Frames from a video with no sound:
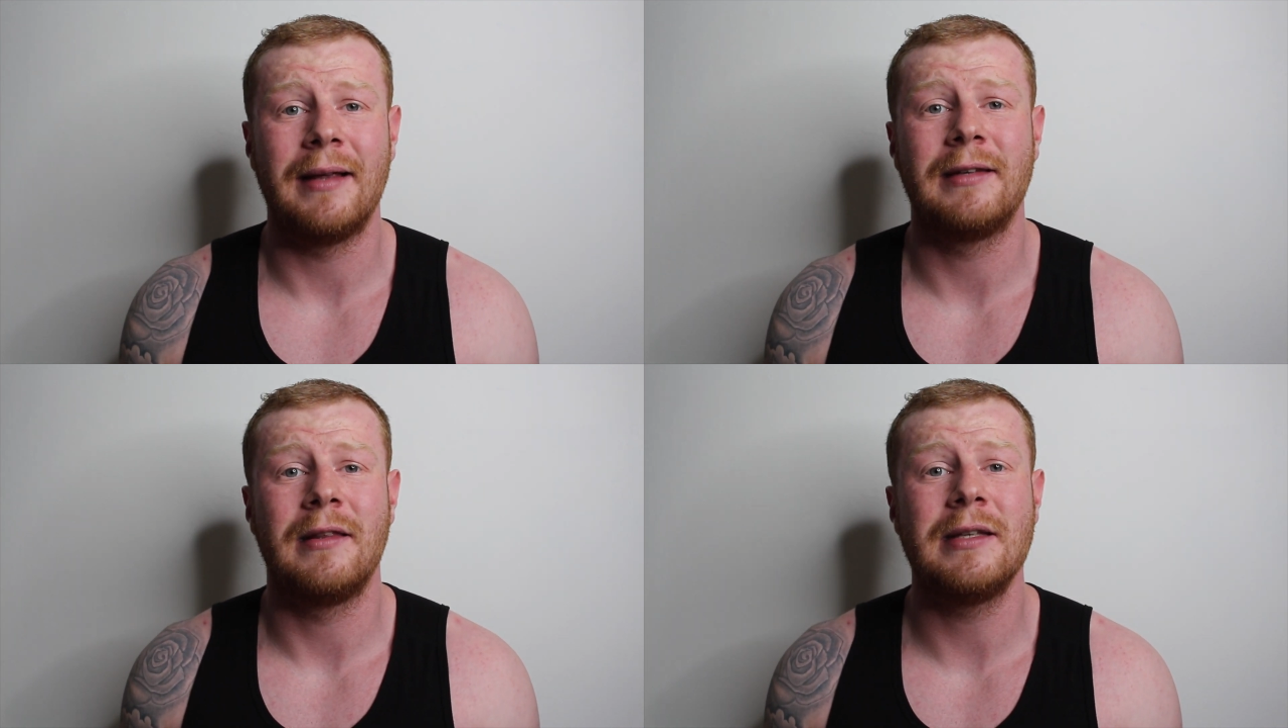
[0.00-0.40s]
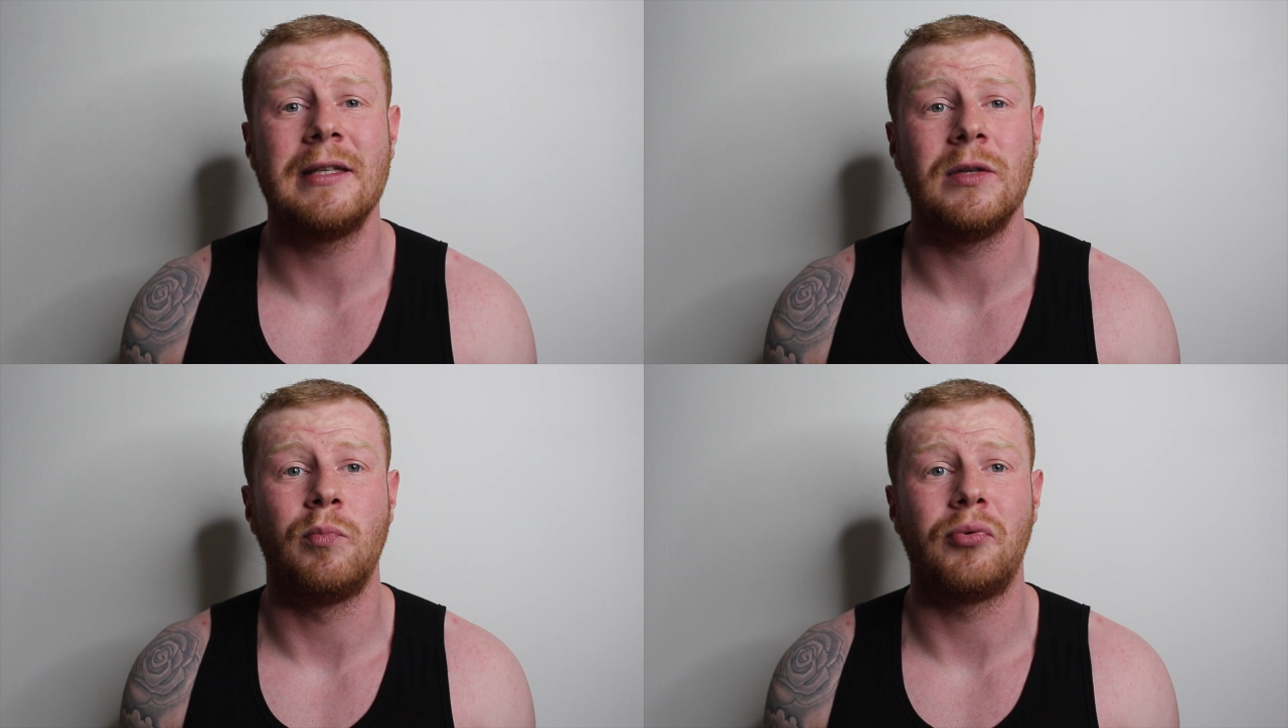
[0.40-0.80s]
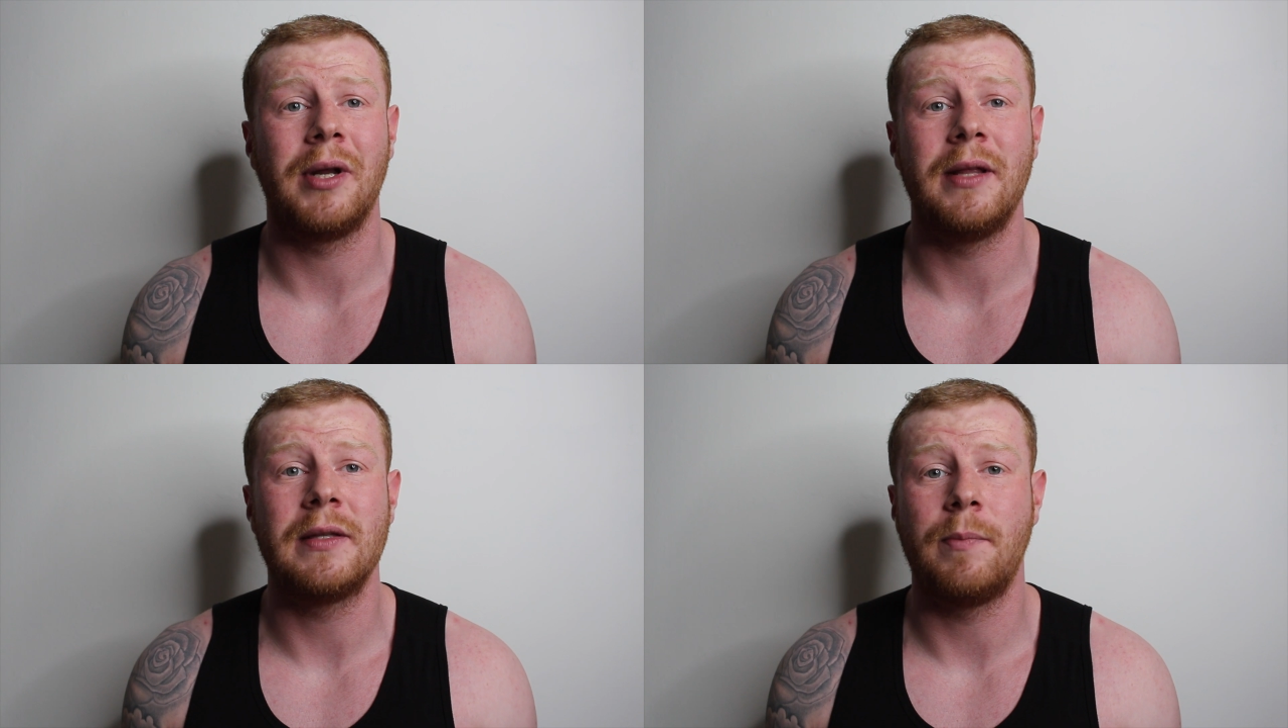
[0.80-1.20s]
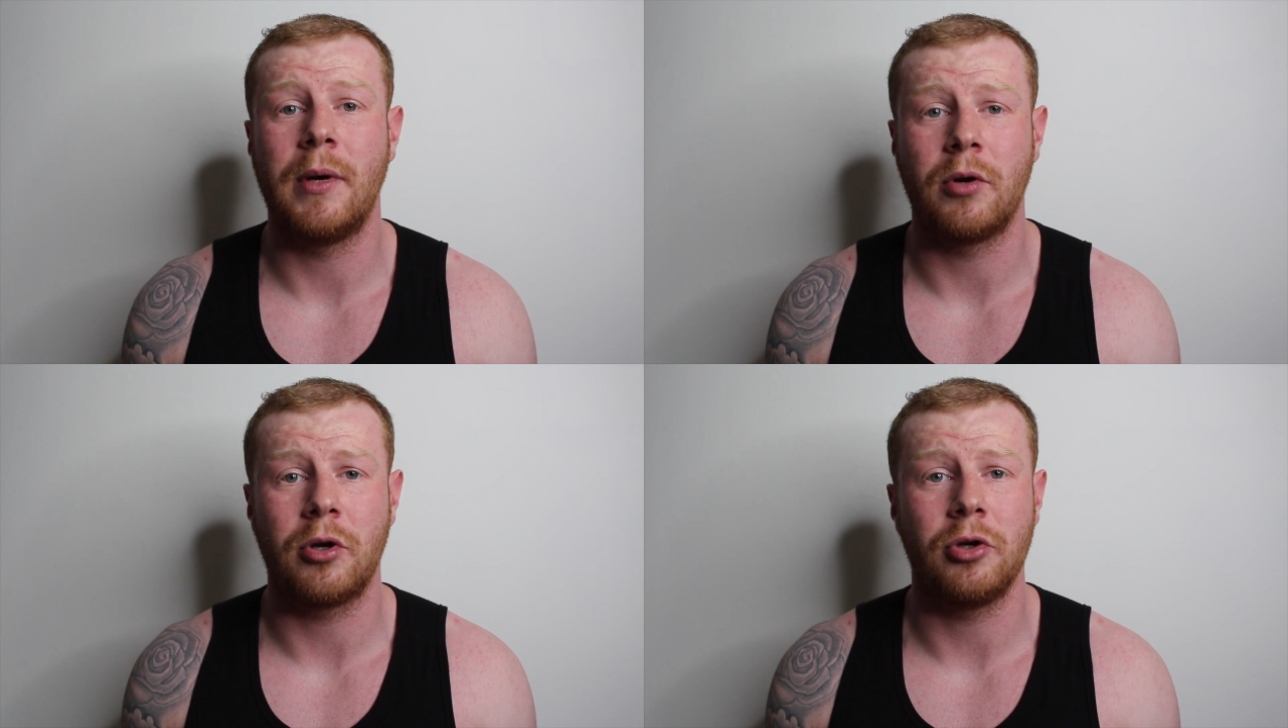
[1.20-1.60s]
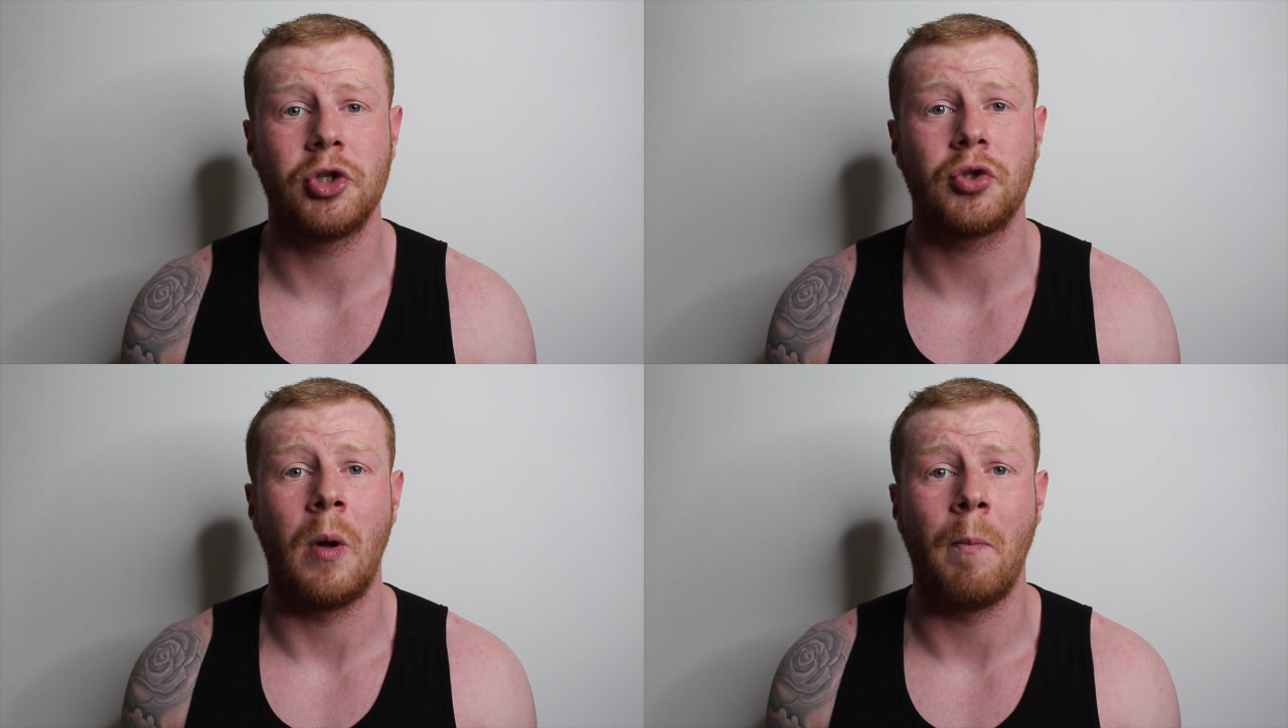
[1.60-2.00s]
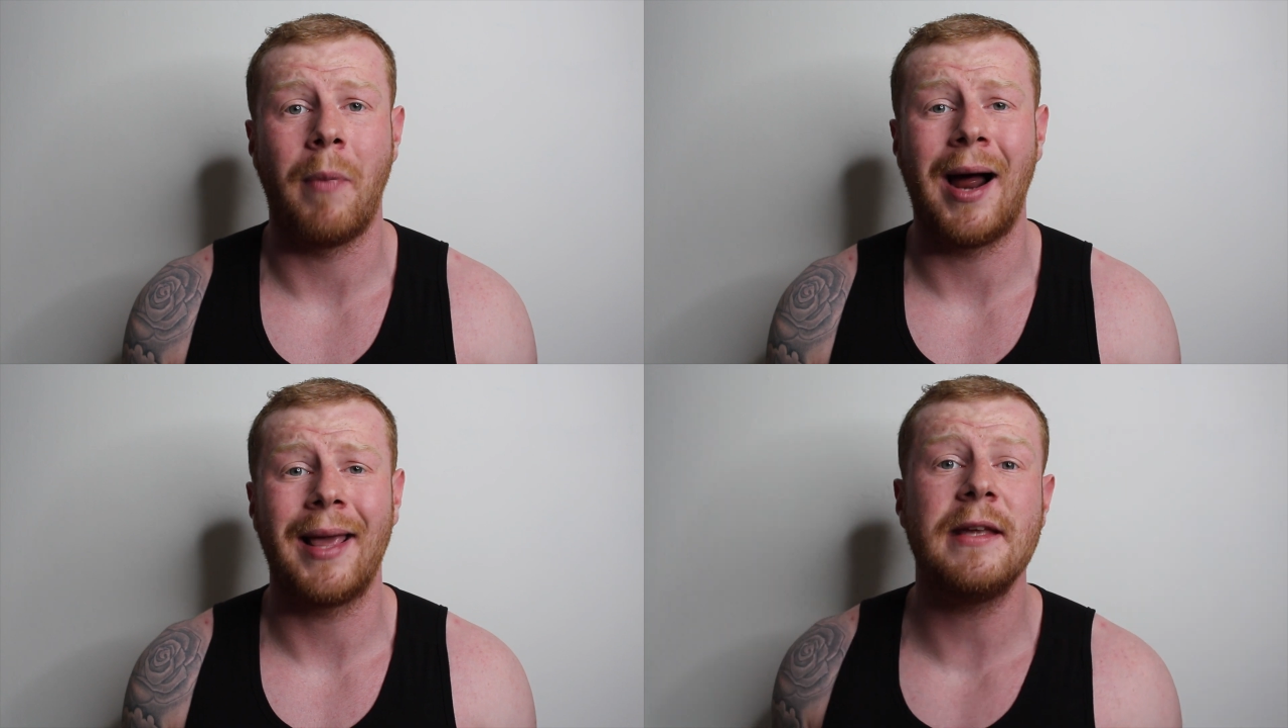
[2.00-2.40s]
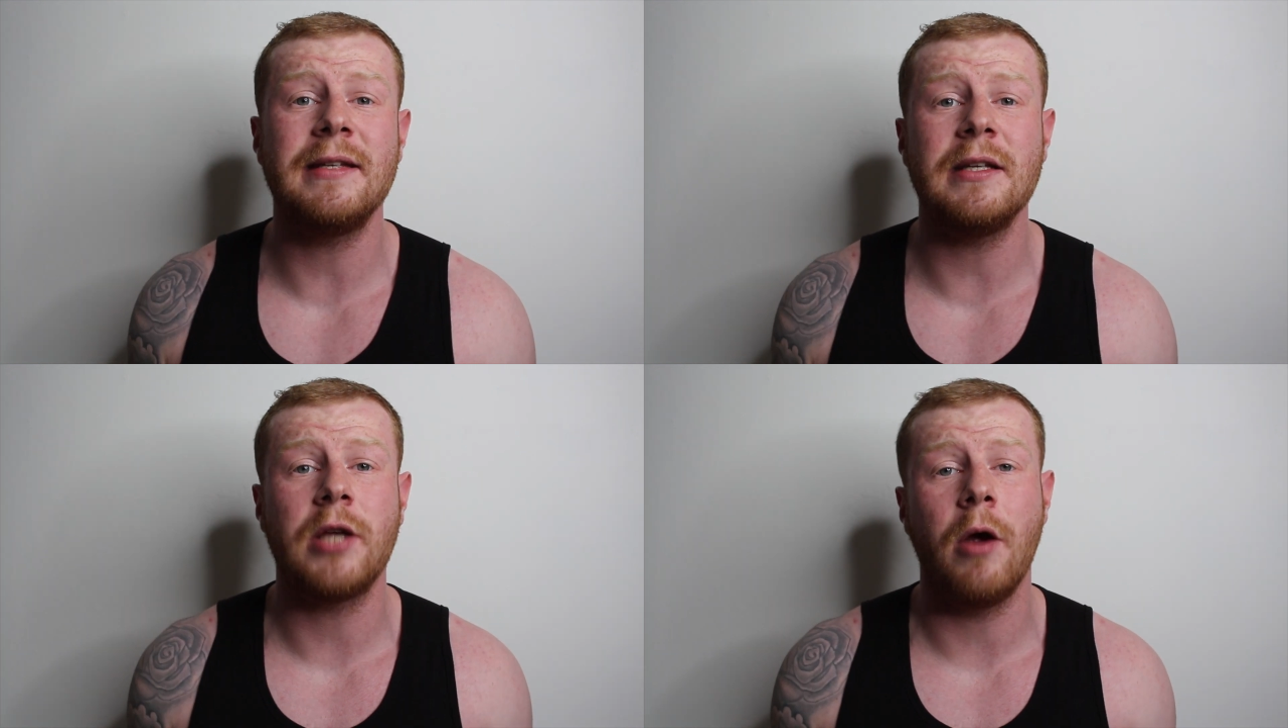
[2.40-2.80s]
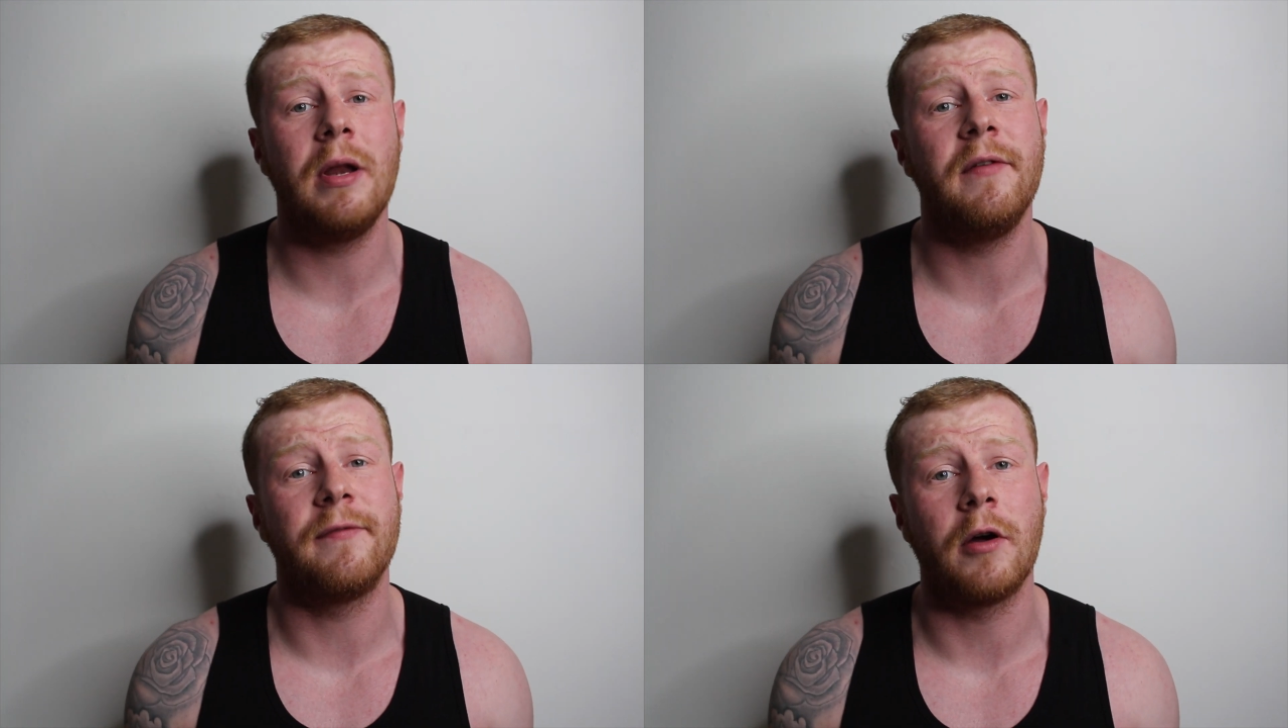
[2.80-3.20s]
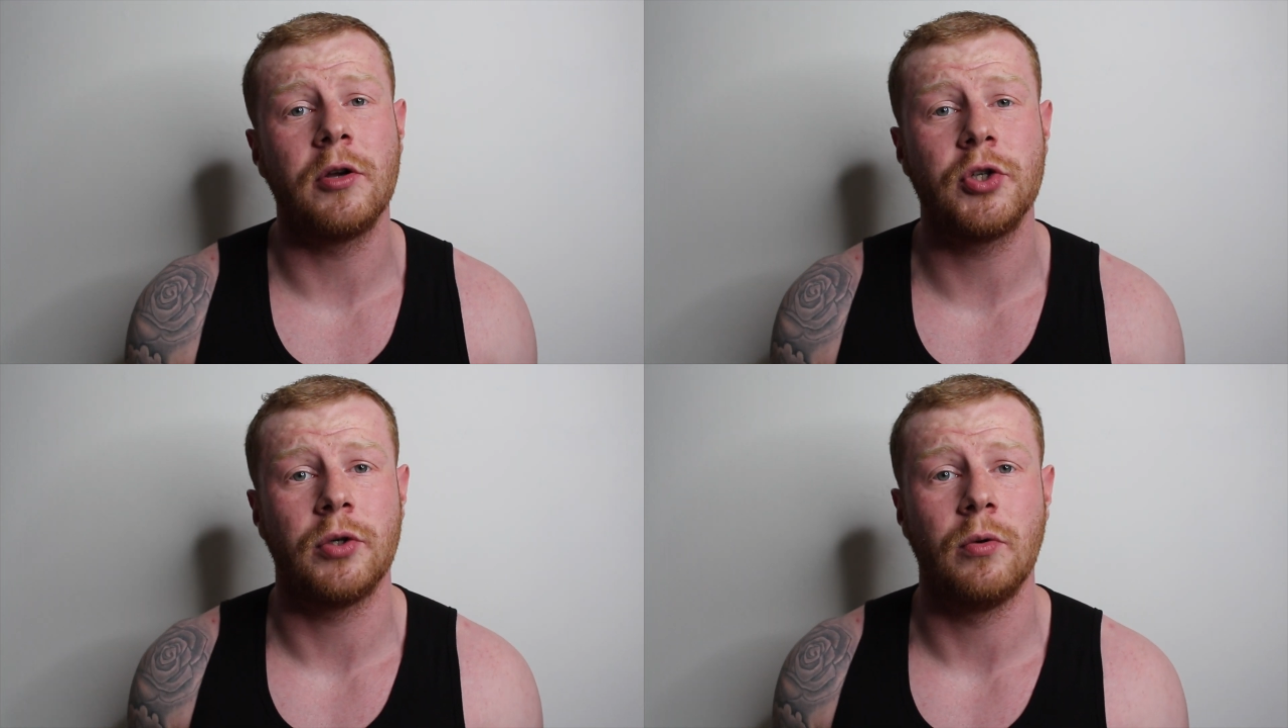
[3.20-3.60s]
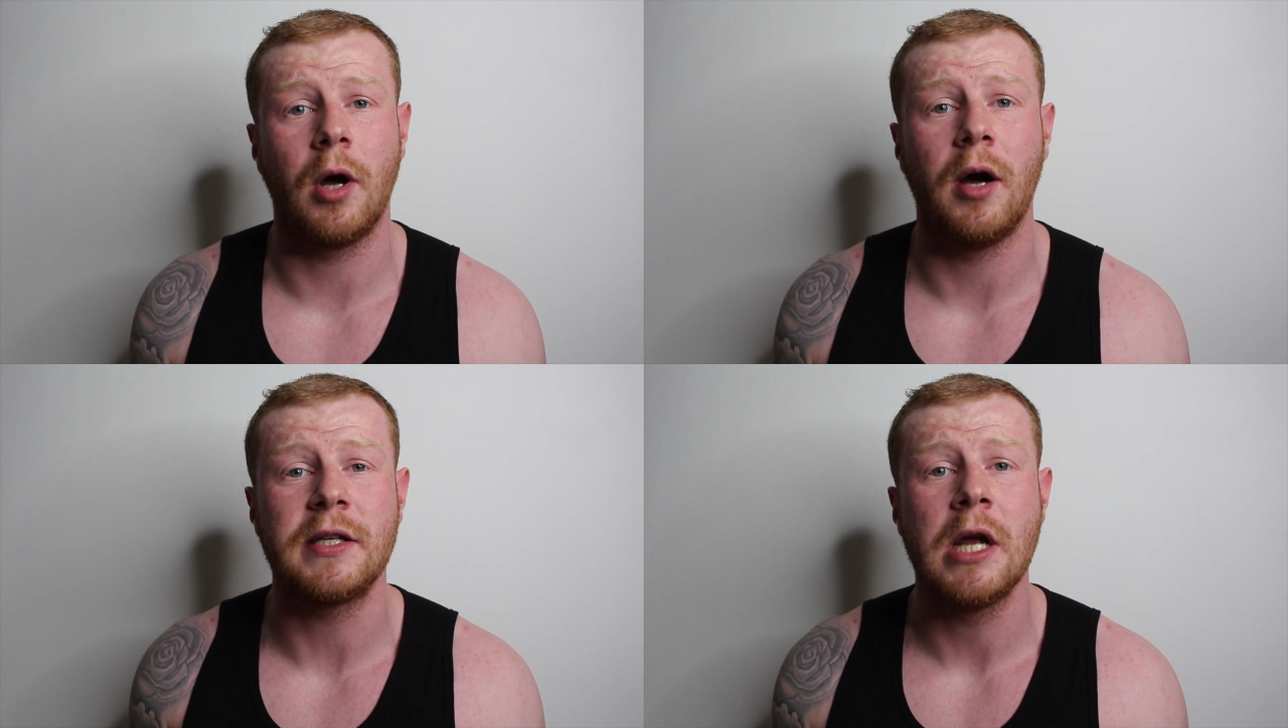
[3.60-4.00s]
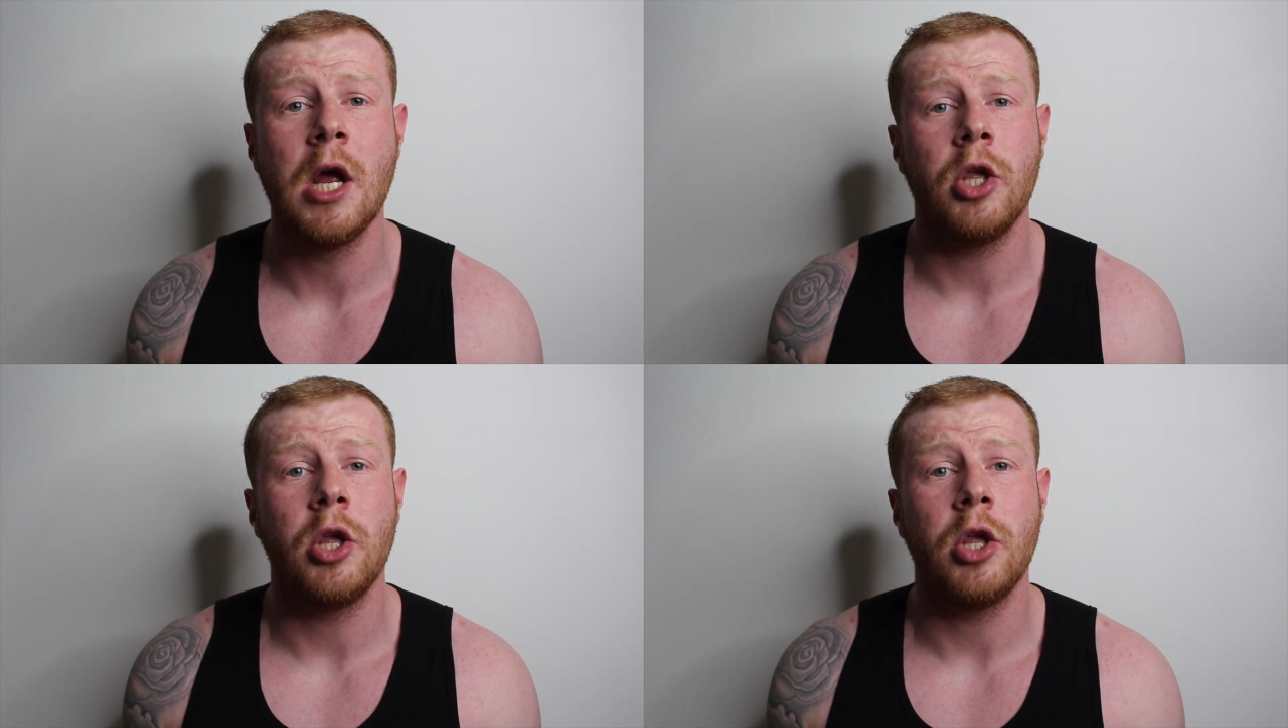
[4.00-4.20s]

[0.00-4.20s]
So this is brilliant to build a good strong back. This is totally functional guys.